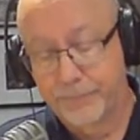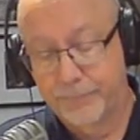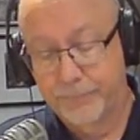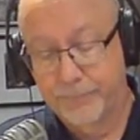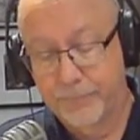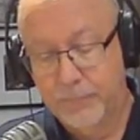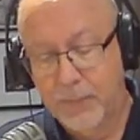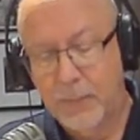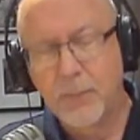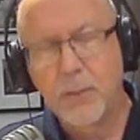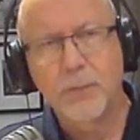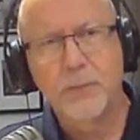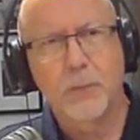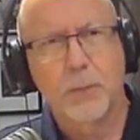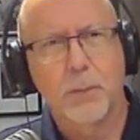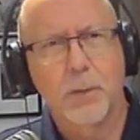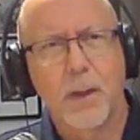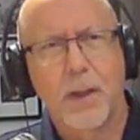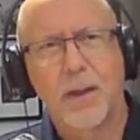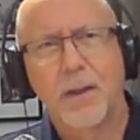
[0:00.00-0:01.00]
And those
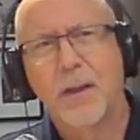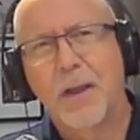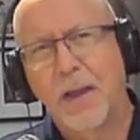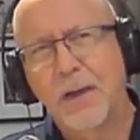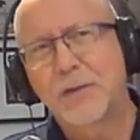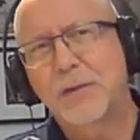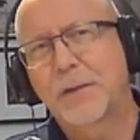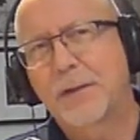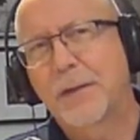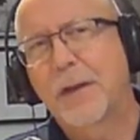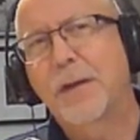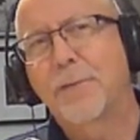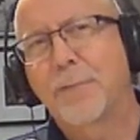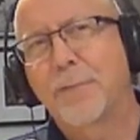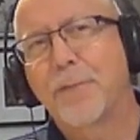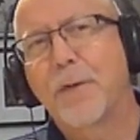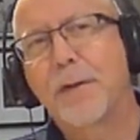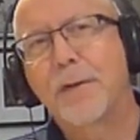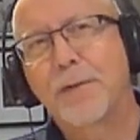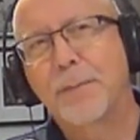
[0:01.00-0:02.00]
are actually kind of
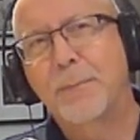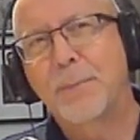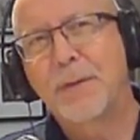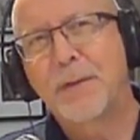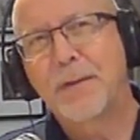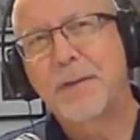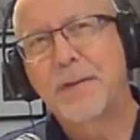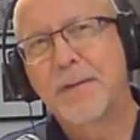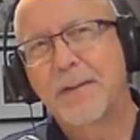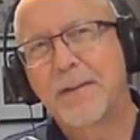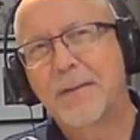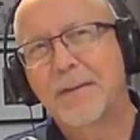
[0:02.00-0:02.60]
fun to be.